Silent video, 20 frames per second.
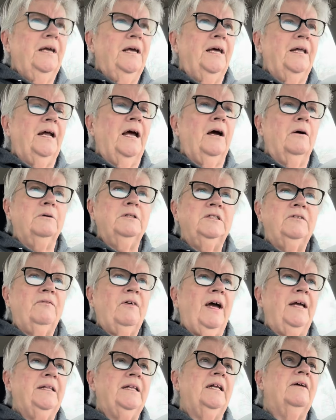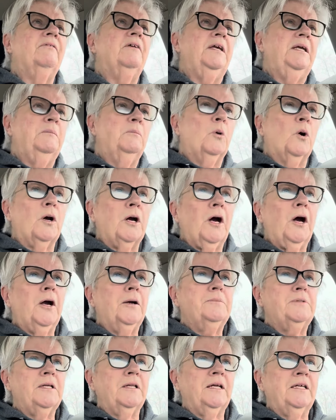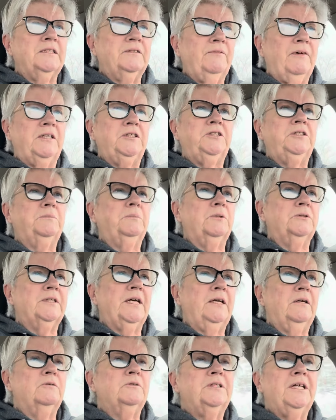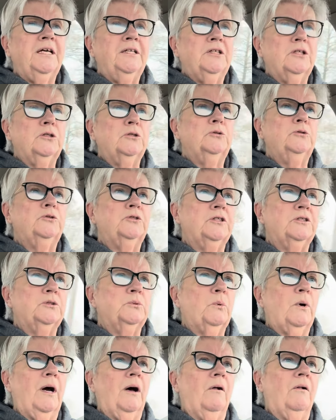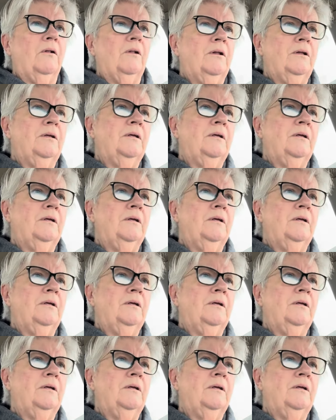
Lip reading: And I always find that if I eat more carbs and less vegetables, I don't tend to lose as well.